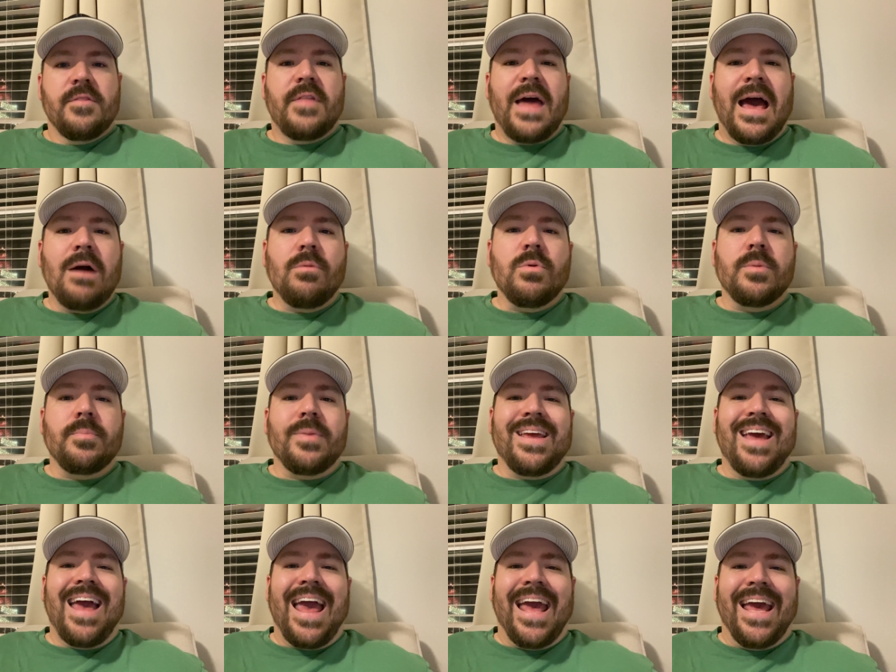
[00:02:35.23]
That would
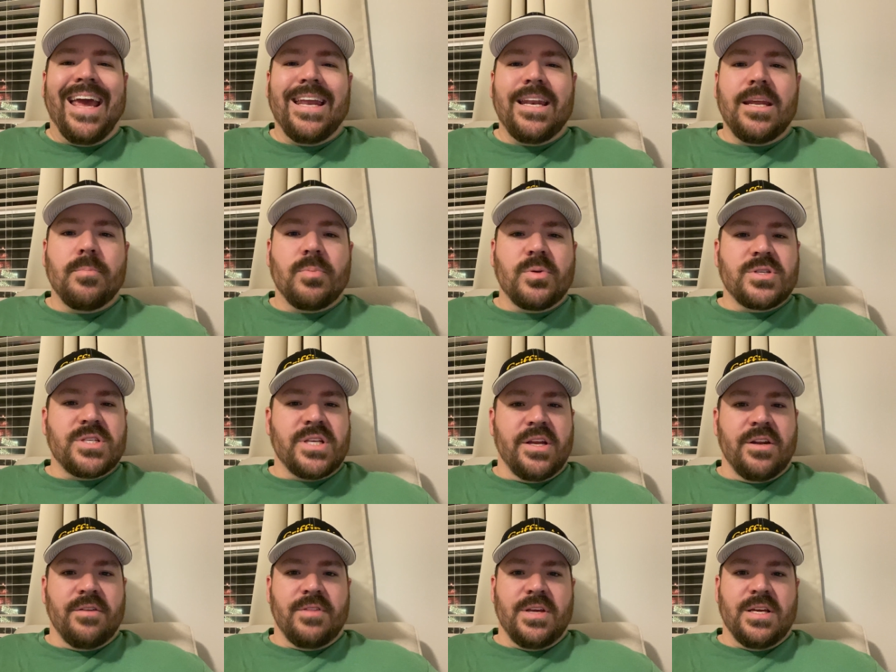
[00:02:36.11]
be
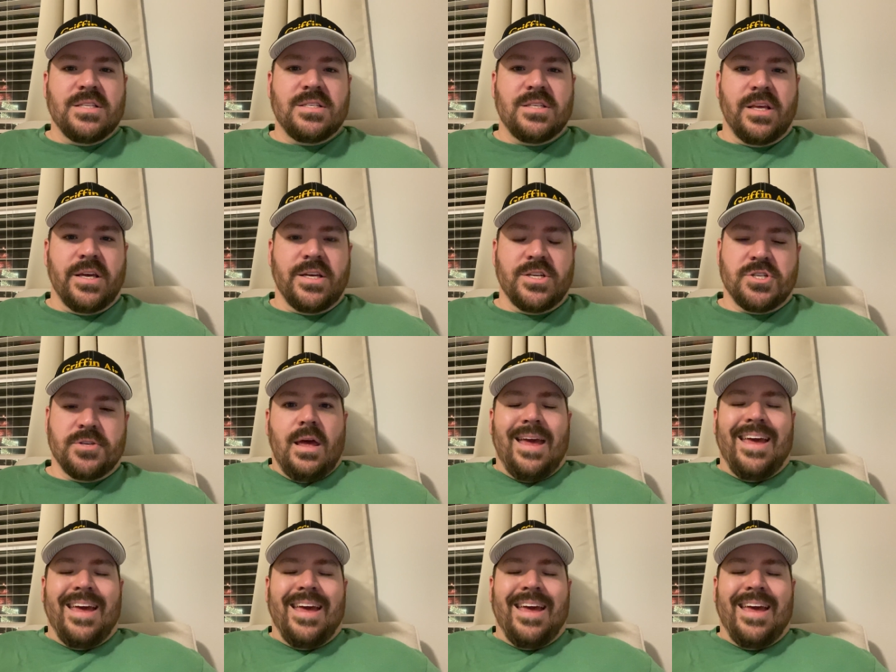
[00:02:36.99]
80% of the insulation.